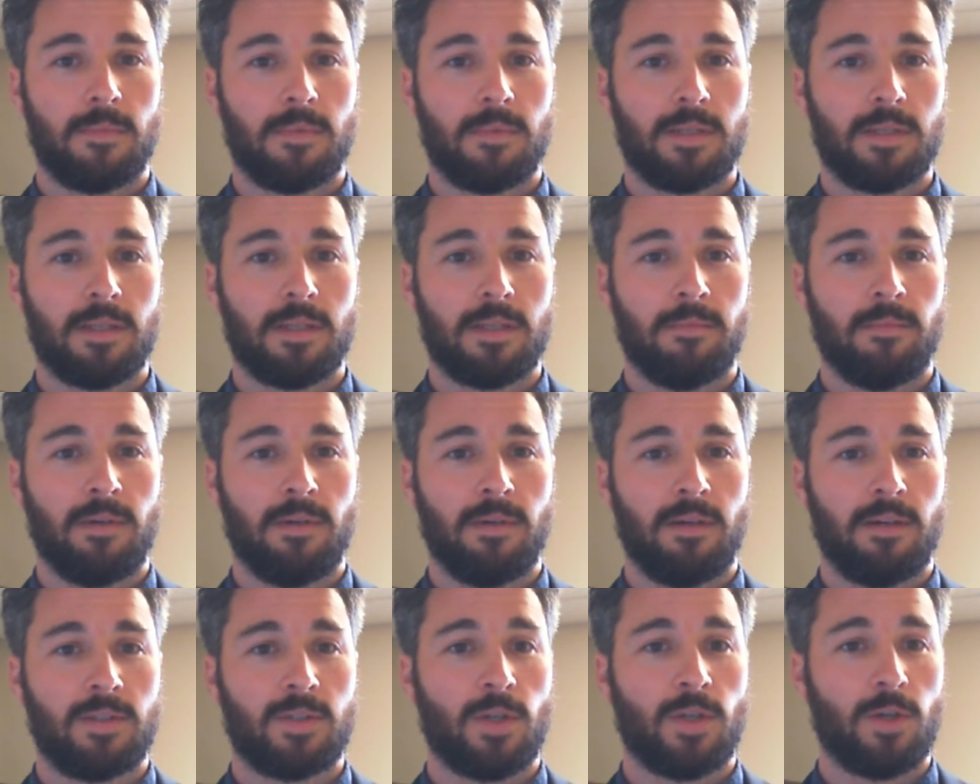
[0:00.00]

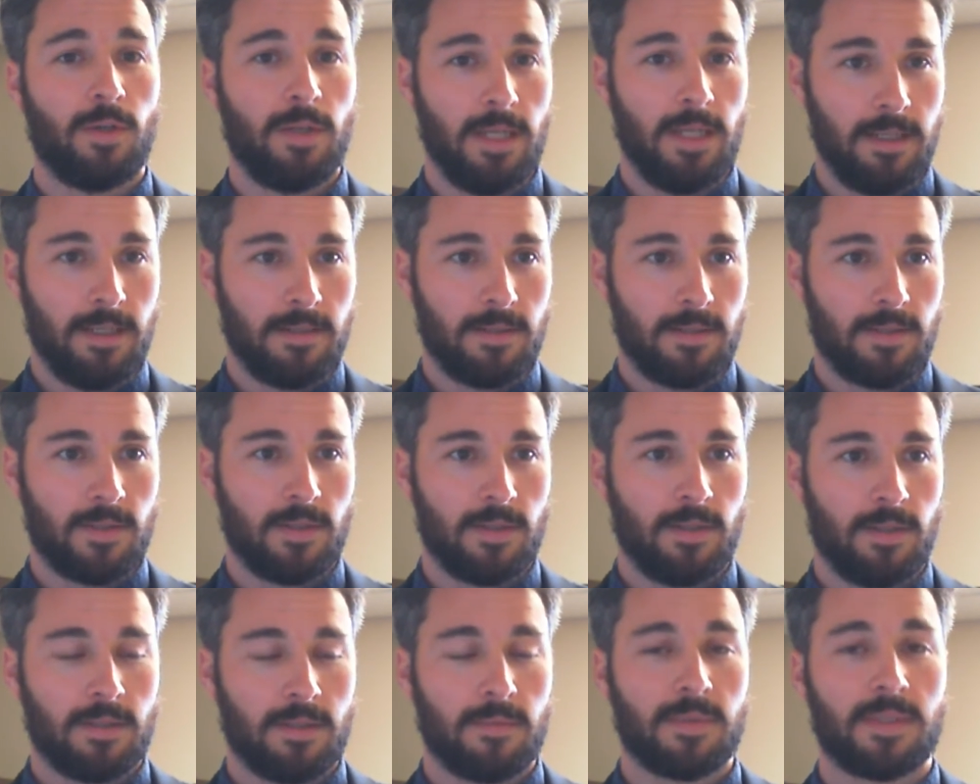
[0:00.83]
attorneys,
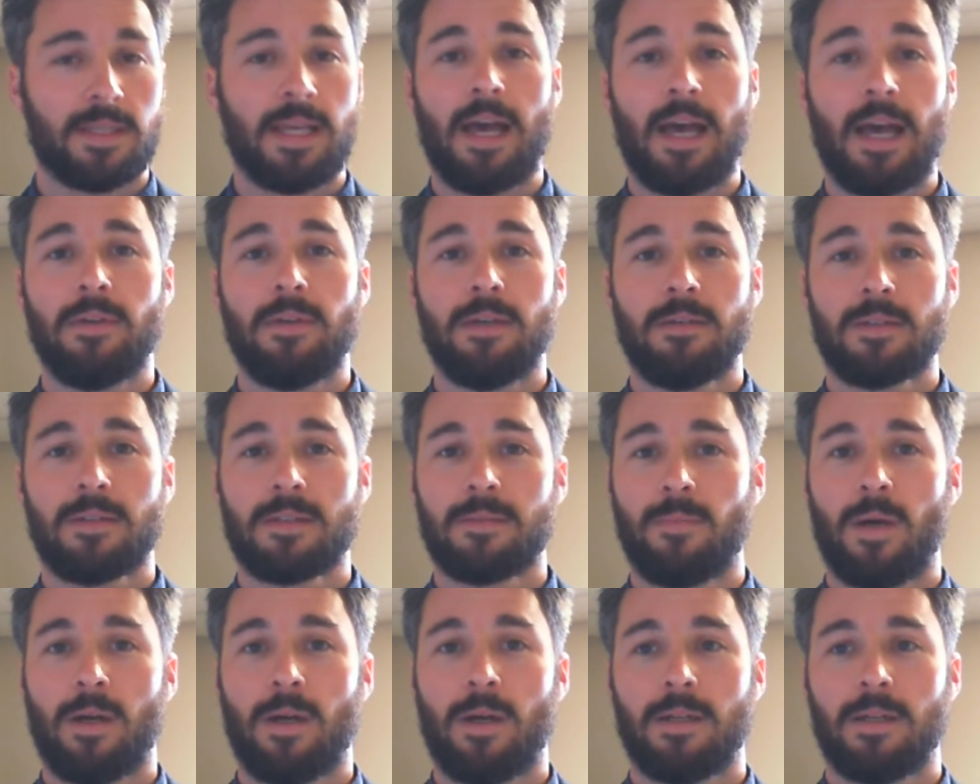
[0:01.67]
some savvy,
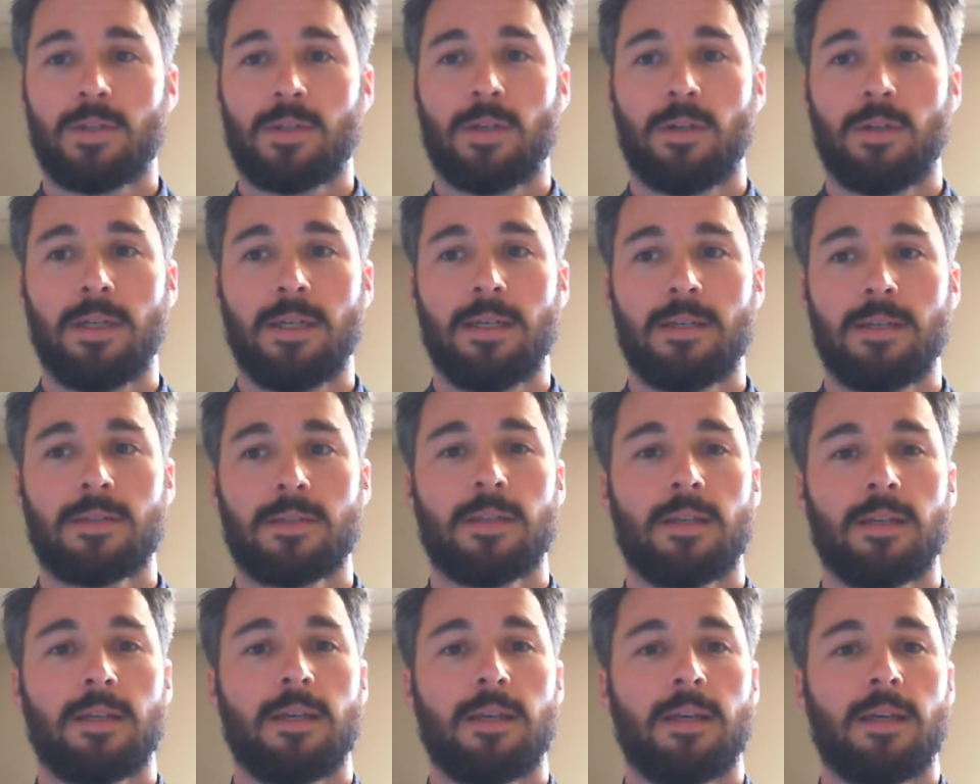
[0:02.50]
smart
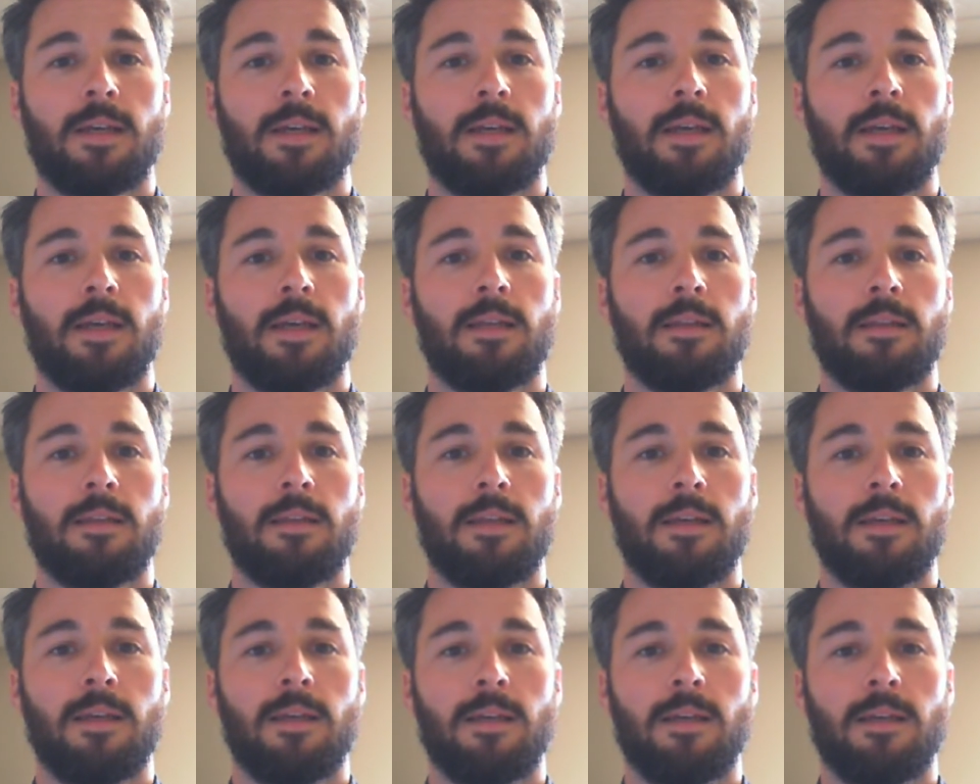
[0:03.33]
attorneys in
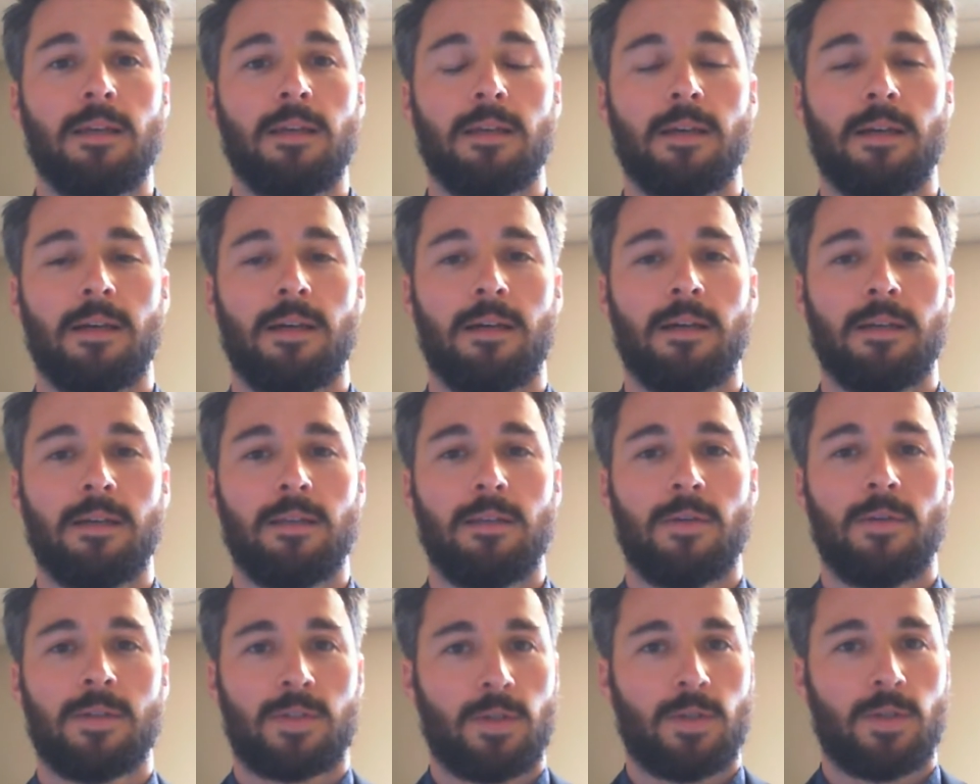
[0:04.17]
the
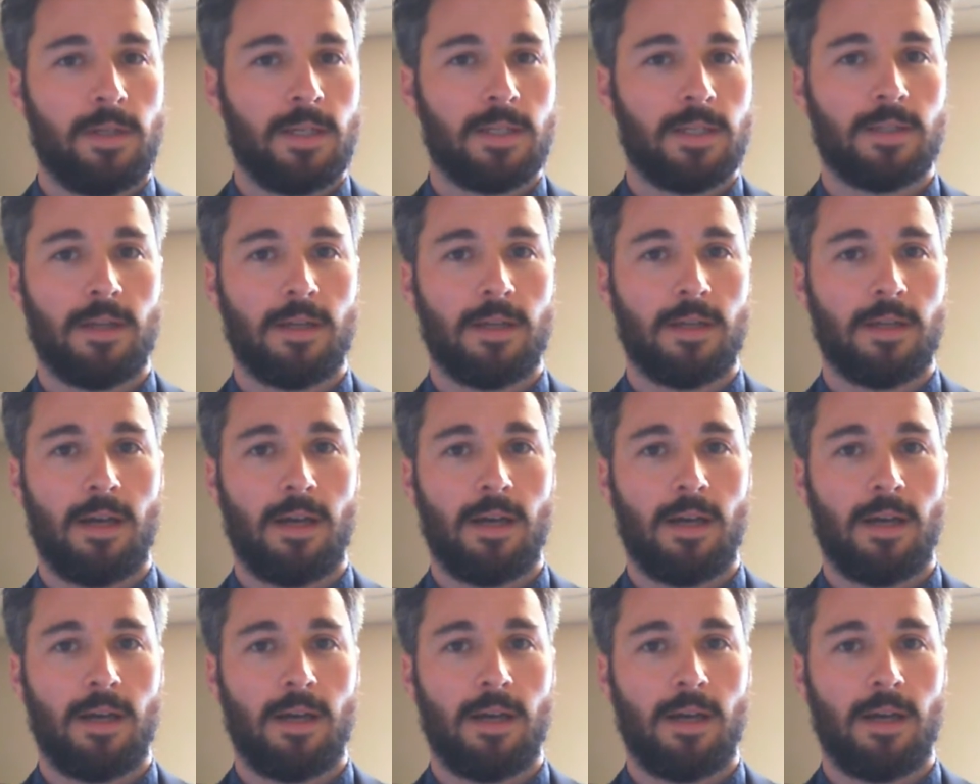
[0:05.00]
U.S. Attorney's
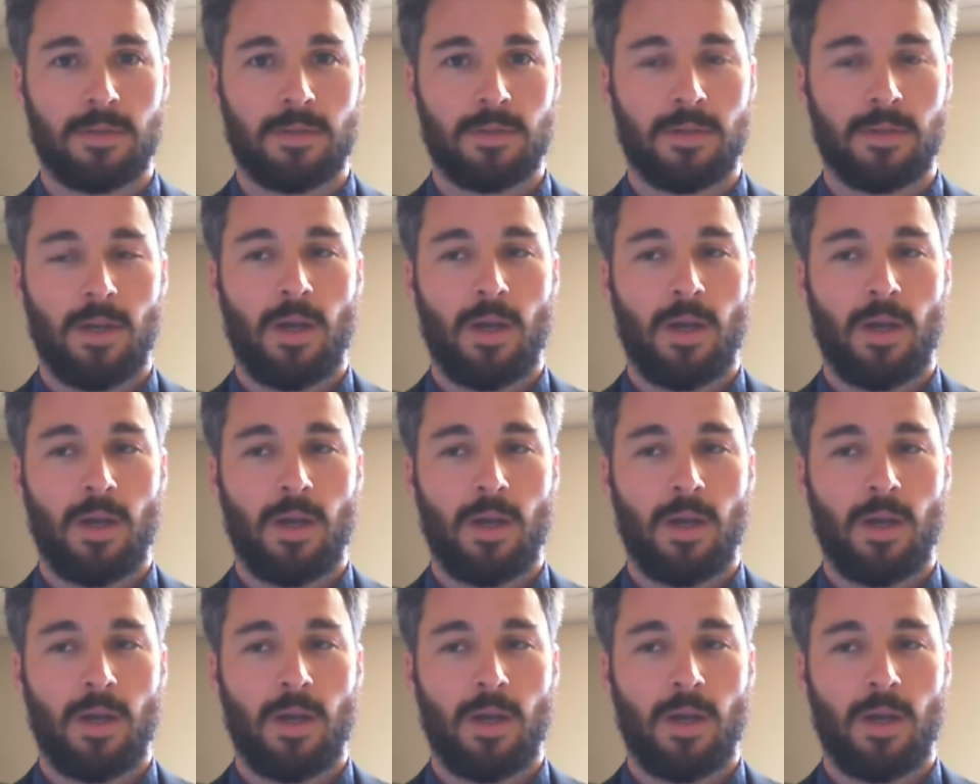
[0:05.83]
Office